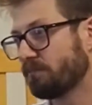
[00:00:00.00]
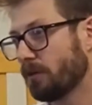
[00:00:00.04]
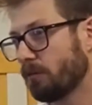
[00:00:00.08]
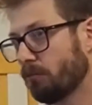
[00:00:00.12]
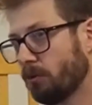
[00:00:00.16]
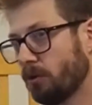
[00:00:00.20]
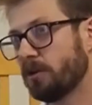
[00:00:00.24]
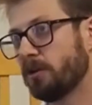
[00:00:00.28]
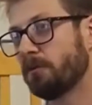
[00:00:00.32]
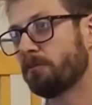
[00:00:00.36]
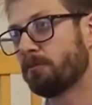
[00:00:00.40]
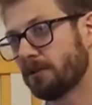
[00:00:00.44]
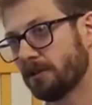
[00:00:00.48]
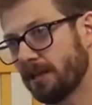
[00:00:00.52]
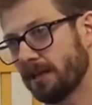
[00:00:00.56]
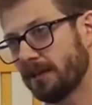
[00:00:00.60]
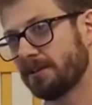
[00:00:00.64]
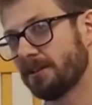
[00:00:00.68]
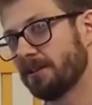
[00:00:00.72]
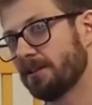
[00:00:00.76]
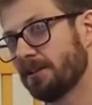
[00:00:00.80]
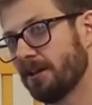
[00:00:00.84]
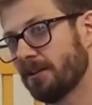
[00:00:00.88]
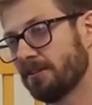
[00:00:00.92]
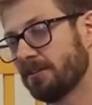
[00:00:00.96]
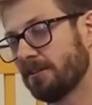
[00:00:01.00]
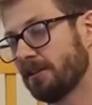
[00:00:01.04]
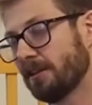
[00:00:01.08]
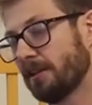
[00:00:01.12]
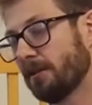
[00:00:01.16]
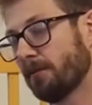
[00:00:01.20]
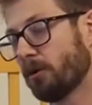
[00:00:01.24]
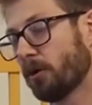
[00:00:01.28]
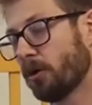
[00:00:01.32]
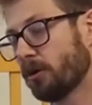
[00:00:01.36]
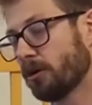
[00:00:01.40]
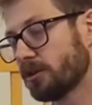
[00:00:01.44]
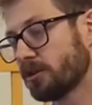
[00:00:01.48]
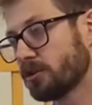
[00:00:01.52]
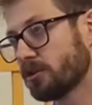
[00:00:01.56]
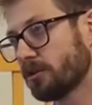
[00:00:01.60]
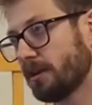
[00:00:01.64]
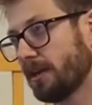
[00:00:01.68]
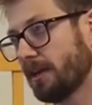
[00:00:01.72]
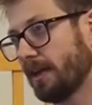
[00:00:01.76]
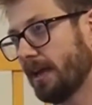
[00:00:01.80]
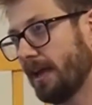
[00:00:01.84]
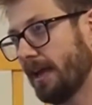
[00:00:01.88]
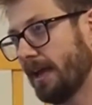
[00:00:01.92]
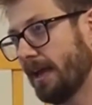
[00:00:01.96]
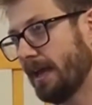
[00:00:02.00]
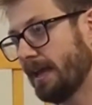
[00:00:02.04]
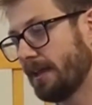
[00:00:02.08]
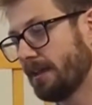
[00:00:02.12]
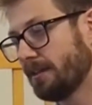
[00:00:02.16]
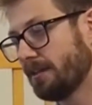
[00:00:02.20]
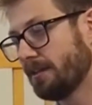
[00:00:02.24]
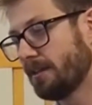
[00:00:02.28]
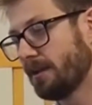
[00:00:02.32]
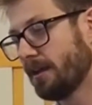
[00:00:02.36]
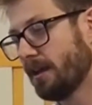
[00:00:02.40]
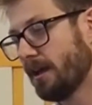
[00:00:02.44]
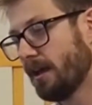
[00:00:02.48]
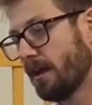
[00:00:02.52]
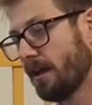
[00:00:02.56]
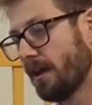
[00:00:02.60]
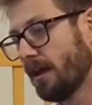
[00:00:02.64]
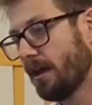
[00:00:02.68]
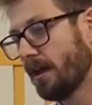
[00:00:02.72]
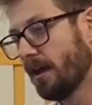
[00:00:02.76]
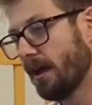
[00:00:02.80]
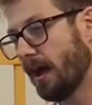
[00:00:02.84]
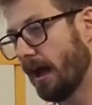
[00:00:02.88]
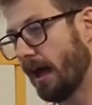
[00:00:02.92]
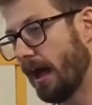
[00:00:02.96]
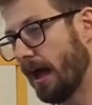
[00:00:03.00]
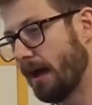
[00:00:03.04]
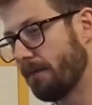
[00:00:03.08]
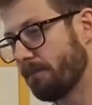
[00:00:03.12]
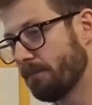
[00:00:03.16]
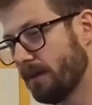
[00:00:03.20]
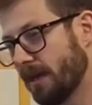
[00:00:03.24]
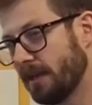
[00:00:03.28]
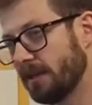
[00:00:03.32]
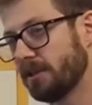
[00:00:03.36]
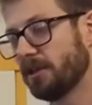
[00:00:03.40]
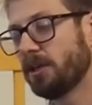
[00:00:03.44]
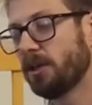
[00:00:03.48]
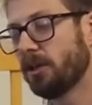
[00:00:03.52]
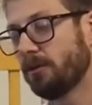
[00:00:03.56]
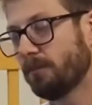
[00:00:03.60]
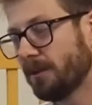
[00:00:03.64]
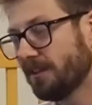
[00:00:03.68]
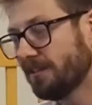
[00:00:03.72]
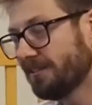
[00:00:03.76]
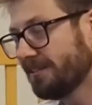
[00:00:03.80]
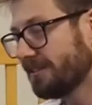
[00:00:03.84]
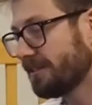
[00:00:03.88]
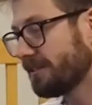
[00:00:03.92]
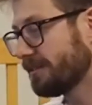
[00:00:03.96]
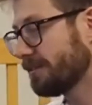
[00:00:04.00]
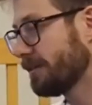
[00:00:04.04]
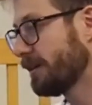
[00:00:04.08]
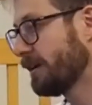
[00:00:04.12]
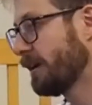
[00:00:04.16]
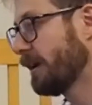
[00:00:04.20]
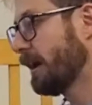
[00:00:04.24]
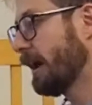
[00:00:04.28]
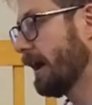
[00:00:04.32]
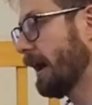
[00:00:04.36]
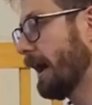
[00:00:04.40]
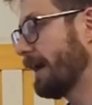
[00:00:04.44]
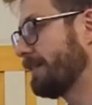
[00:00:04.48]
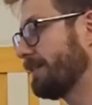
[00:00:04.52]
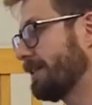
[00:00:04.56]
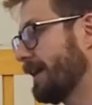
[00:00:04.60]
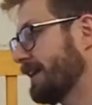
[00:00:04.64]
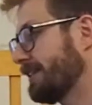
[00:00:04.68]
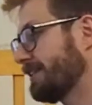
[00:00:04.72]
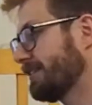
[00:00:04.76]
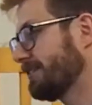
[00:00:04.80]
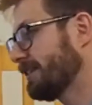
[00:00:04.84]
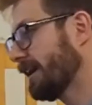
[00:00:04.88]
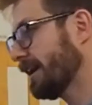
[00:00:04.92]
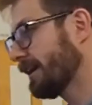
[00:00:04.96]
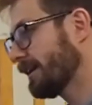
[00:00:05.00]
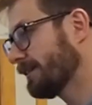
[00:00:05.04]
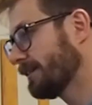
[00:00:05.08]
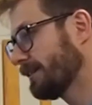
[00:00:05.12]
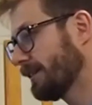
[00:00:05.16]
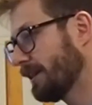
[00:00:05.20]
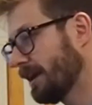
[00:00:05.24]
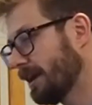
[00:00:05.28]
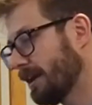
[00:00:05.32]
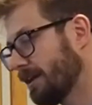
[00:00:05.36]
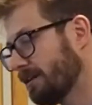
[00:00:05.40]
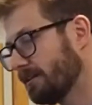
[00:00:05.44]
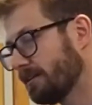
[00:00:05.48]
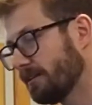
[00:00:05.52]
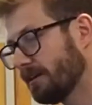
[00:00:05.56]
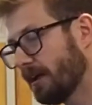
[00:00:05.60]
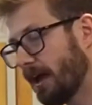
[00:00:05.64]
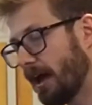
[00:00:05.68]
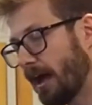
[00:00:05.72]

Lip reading: what you predict it does in the laboratory in humans, and then secondly,